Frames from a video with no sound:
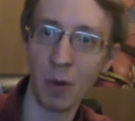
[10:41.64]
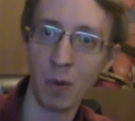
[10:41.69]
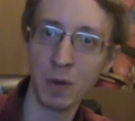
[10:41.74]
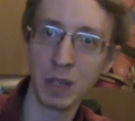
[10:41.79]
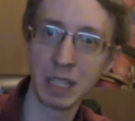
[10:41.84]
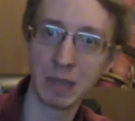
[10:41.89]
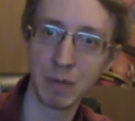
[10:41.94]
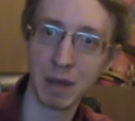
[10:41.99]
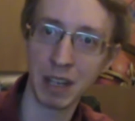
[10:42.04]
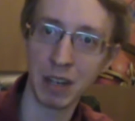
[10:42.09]

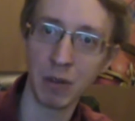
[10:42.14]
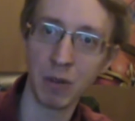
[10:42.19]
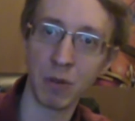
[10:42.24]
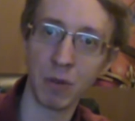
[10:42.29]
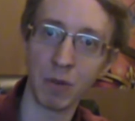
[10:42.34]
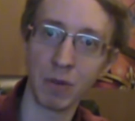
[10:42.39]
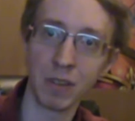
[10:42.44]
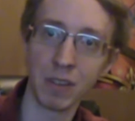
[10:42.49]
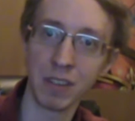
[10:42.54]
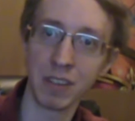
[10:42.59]
always been a
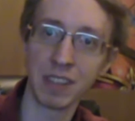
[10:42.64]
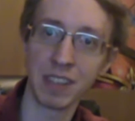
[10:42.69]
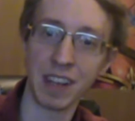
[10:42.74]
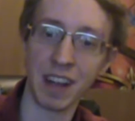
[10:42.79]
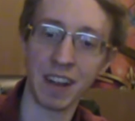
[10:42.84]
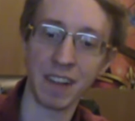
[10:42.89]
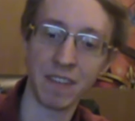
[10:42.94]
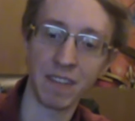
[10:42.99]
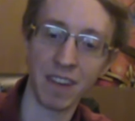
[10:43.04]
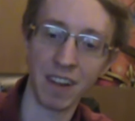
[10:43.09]
horror
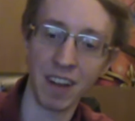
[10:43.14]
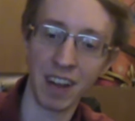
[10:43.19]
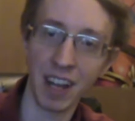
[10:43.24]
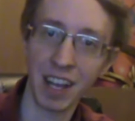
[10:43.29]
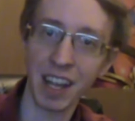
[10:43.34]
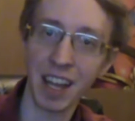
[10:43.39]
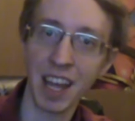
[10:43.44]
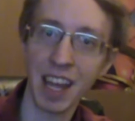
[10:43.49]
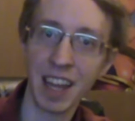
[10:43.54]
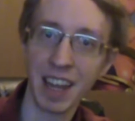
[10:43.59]

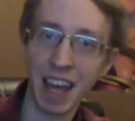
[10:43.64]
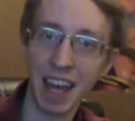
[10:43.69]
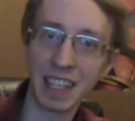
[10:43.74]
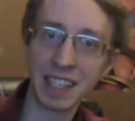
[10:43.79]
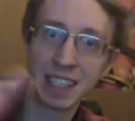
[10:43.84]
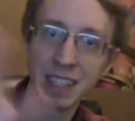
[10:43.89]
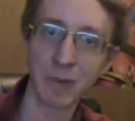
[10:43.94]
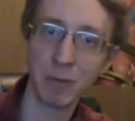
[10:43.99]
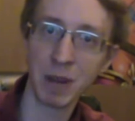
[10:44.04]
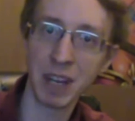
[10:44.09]
sci-fi.
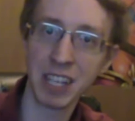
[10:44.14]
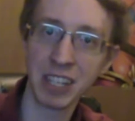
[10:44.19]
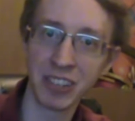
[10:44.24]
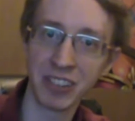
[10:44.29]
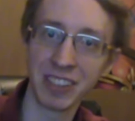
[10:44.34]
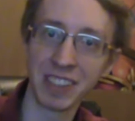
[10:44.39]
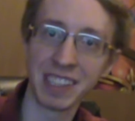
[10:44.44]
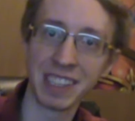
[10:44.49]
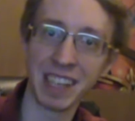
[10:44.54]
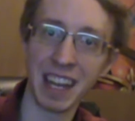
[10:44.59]
That's the way it
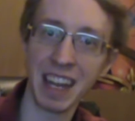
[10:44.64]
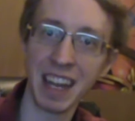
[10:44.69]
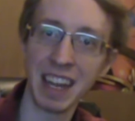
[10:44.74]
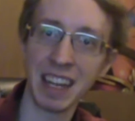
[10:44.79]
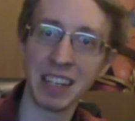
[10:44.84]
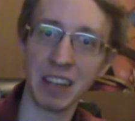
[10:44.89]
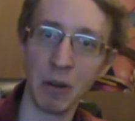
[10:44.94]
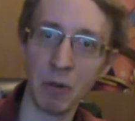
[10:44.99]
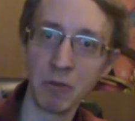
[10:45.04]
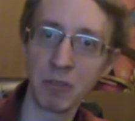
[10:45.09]
should
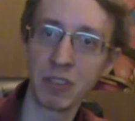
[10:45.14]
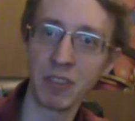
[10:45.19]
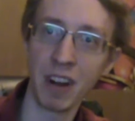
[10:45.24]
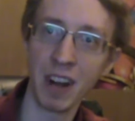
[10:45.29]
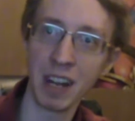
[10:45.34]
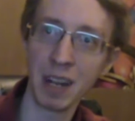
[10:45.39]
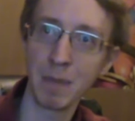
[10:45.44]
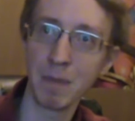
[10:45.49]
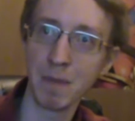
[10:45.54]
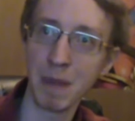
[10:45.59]
stay. Don't
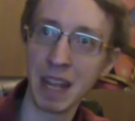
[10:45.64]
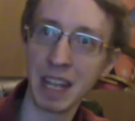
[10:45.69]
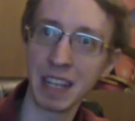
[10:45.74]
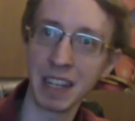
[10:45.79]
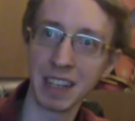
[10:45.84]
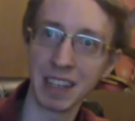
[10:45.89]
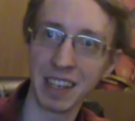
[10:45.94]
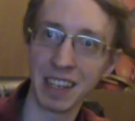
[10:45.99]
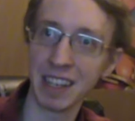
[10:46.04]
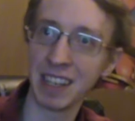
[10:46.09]
try to make
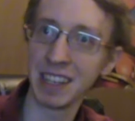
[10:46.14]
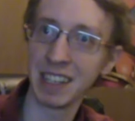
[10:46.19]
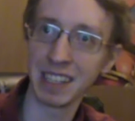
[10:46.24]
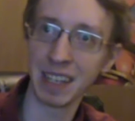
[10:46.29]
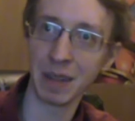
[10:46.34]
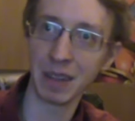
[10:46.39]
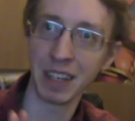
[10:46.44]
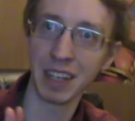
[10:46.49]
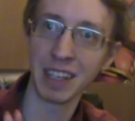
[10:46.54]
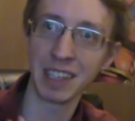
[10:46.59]
it into
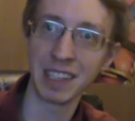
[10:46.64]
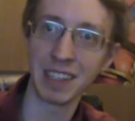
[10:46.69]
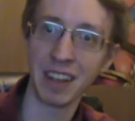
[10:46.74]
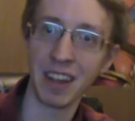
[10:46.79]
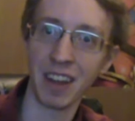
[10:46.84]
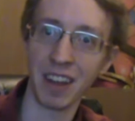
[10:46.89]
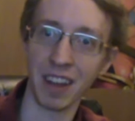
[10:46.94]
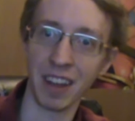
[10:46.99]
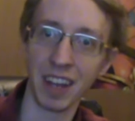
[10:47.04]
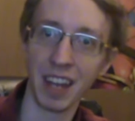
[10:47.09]
something it's
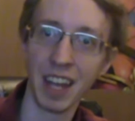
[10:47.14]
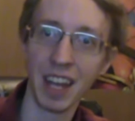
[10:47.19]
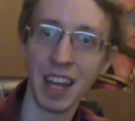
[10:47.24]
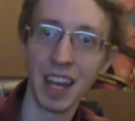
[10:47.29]
not.